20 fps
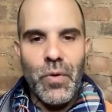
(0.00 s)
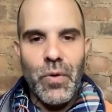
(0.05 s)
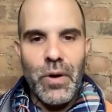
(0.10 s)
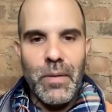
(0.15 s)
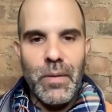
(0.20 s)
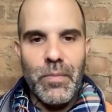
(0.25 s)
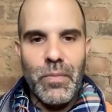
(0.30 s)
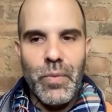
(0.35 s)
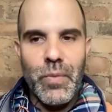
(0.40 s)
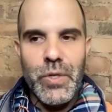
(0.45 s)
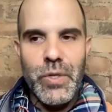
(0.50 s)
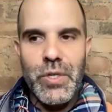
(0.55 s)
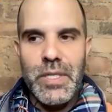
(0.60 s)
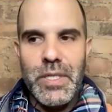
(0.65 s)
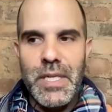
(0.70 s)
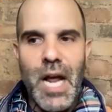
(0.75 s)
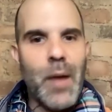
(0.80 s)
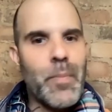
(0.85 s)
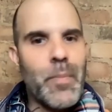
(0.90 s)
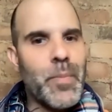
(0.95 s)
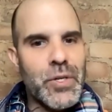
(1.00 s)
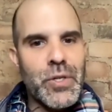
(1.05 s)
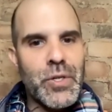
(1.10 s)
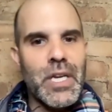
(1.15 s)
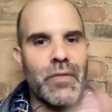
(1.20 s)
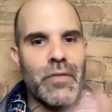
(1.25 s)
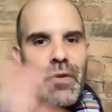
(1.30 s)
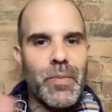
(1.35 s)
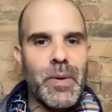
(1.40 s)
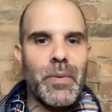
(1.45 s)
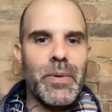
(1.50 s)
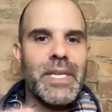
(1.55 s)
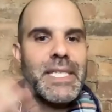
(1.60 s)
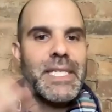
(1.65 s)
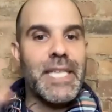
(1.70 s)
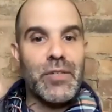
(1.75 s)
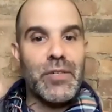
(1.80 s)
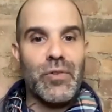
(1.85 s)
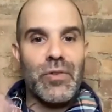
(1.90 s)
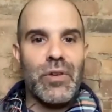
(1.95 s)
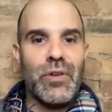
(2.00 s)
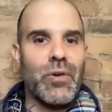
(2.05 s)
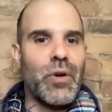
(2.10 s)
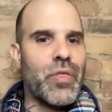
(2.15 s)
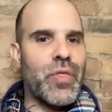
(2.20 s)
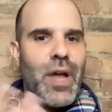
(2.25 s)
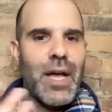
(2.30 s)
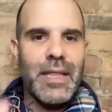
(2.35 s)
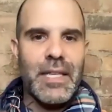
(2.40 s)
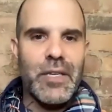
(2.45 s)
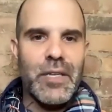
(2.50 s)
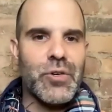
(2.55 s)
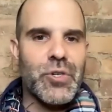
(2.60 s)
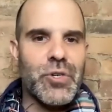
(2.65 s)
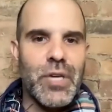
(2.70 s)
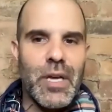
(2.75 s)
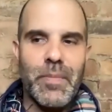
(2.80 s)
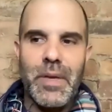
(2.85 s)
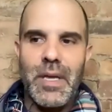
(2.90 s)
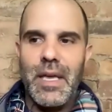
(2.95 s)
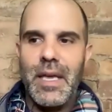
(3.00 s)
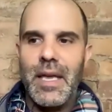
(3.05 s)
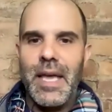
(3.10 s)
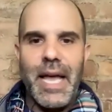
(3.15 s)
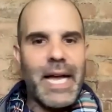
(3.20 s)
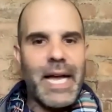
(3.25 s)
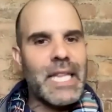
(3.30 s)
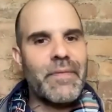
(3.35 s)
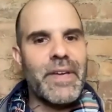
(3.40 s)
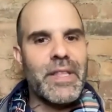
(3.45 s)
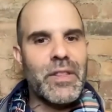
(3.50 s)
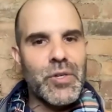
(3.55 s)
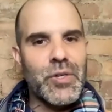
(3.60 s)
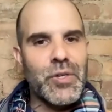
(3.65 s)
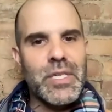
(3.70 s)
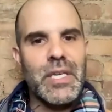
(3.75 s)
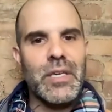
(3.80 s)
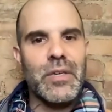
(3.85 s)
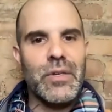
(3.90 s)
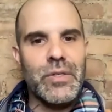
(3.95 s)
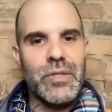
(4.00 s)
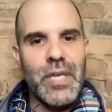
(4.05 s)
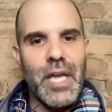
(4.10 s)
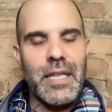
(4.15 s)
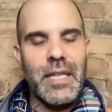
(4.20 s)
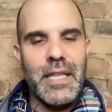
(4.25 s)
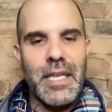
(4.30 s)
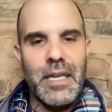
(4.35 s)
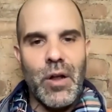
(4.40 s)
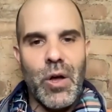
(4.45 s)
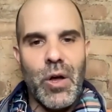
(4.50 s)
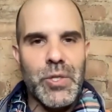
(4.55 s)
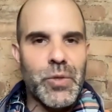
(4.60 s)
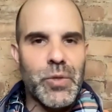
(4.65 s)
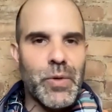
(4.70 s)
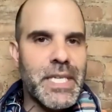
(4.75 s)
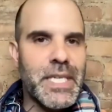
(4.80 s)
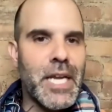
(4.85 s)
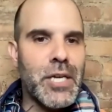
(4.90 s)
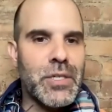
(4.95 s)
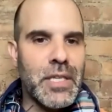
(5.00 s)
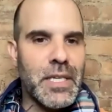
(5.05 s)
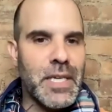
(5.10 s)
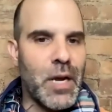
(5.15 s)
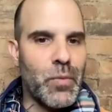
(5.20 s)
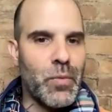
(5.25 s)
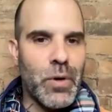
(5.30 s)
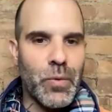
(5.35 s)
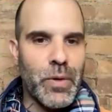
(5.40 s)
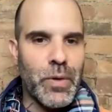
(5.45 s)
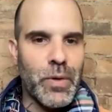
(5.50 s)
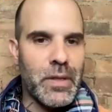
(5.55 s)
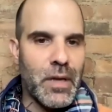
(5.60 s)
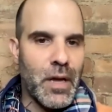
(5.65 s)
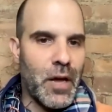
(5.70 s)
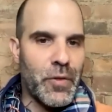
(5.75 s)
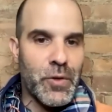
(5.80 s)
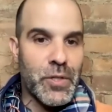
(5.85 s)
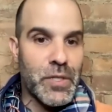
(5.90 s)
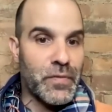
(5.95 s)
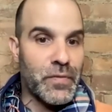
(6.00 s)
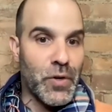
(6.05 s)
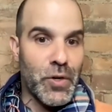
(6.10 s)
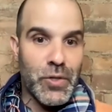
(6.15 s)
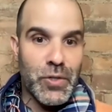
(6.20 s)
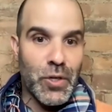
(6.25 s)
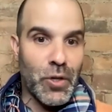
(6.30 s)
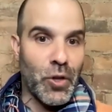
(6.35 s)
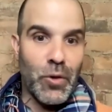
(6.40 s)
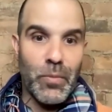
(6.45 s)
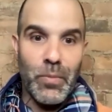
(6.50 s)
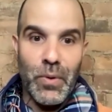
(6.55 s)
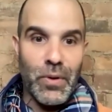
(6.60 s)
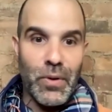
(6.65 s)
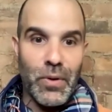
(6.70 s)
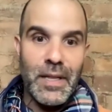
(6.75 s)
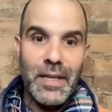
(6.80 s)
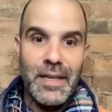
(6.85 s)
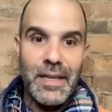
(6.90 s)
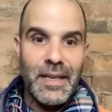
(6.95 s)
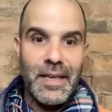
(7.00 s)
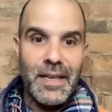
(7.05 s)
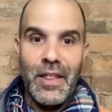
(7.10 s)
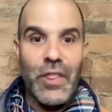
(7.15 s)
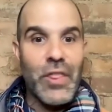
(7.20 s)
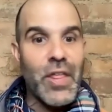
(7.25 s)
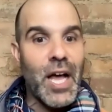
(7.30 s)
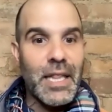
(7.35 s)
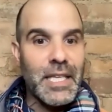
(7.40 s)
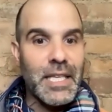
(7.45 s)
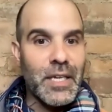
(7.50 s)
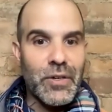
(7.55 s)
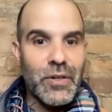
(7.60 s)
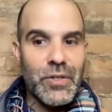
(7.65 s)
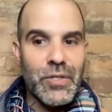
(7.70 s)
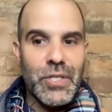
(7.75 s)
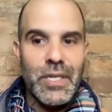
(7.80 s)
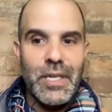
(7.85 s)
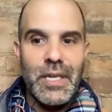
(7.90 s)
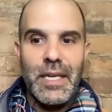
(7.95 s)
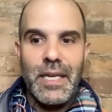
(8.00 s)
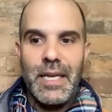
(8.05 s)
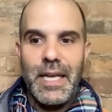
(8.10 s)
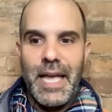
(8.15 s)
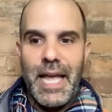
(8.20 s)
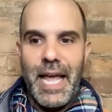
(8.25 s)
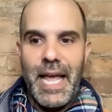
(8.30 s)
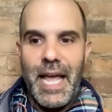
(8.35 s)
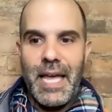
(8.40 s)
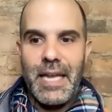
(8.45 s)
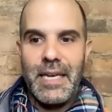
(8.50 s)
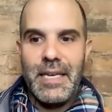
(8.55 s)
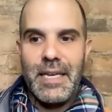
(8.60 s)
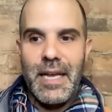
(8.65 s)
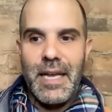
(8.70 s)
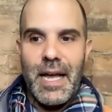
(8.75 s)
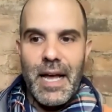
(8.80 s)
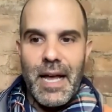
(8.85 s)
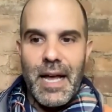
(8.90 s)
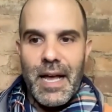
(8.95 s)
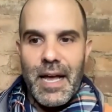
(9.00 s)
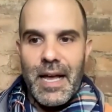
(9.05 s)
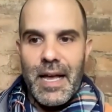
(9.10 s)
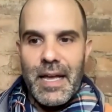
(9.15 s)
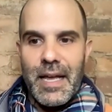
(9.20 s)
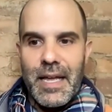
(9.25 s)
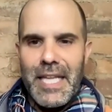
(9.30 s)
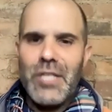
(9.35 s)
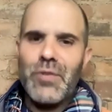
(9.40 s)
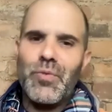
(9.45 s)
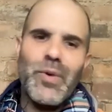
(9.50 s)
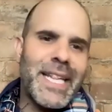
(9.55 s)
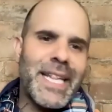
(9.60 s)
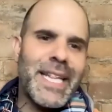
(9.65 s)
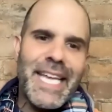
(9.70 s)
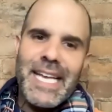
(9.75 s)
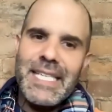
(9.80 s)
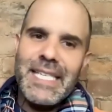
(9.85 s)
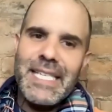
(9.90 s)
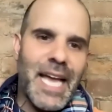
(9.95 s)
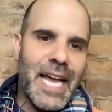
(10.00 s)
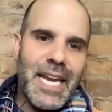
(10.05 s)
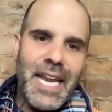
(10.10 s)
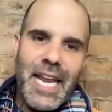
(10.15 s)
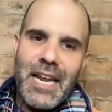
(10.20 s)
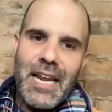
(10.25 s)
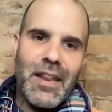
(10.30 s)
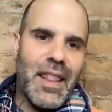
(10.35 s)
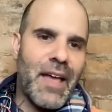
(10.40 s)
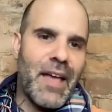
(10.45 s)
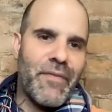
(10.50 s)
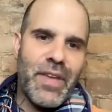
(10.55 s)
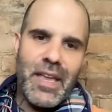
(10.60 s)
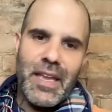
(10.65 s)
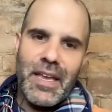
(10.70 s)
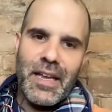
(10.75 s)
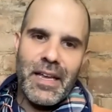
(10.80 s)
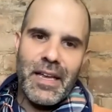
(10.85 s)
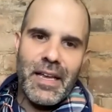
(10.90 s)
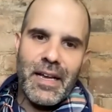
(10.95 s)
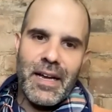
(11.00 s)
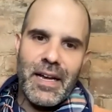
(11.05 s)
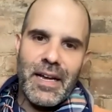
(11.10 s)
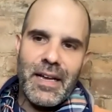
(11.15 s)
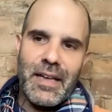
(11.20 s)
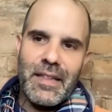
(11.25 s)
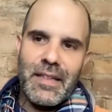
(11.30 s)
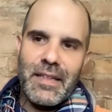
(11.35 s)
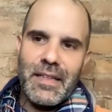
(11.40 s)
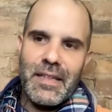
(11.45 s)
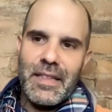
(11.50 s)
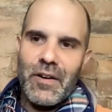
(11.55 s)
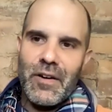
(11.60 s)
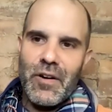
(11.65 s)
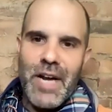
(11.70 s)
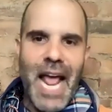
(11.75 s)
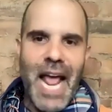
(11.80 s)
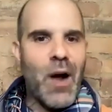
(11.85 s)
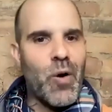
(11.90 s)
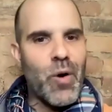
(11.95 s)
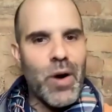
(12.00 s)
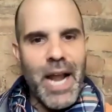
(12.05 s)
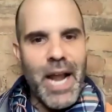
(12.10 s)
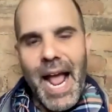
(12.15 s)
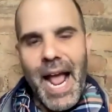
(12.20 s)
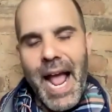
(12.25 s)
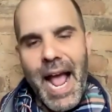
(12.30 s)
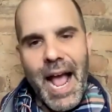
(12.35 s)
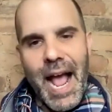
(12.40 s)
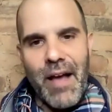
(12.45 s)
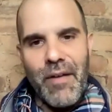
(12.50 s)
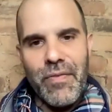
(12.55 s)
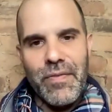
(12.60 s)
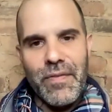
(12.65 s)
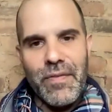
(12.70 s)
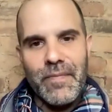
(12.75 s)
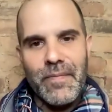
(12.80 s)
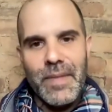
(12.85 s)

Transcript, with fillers: Forum, which is an opportunity for people to center their own thought leadership, elevate their skills, and then also intentionally network with other diverse global thought leaders. And uh, it's really exciting and loving. Uh, they're an hour and a half